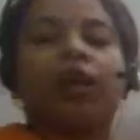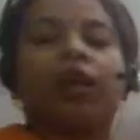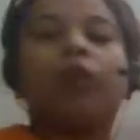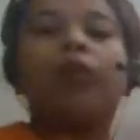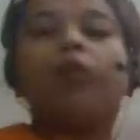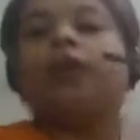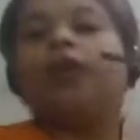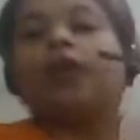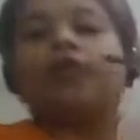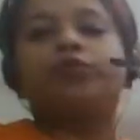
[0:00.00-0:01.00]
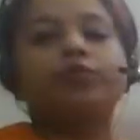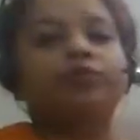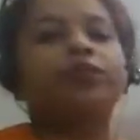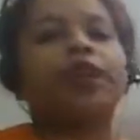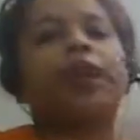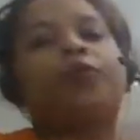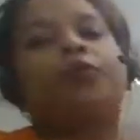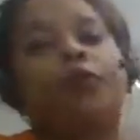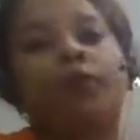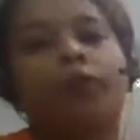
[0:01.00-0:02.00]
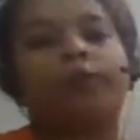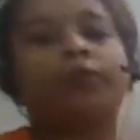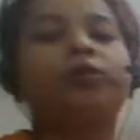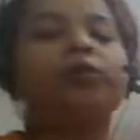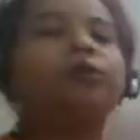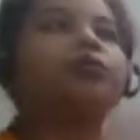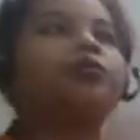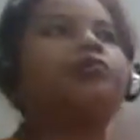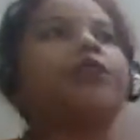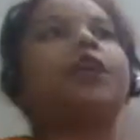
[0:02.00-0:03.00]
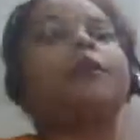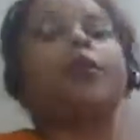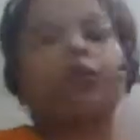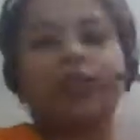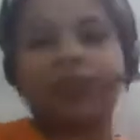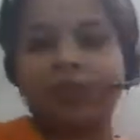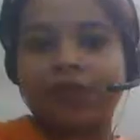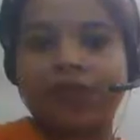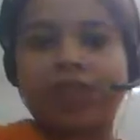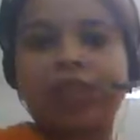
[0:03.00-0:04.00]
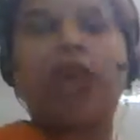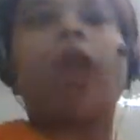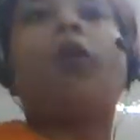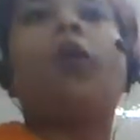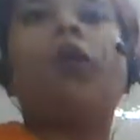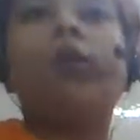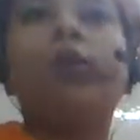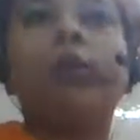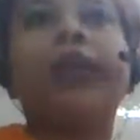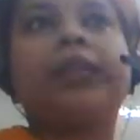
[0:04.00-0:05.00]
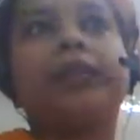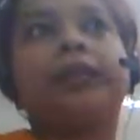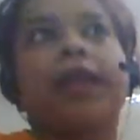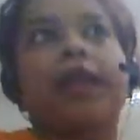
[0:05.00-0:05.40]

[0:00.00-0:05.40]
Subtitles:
who through their warmth, who through their positivity, always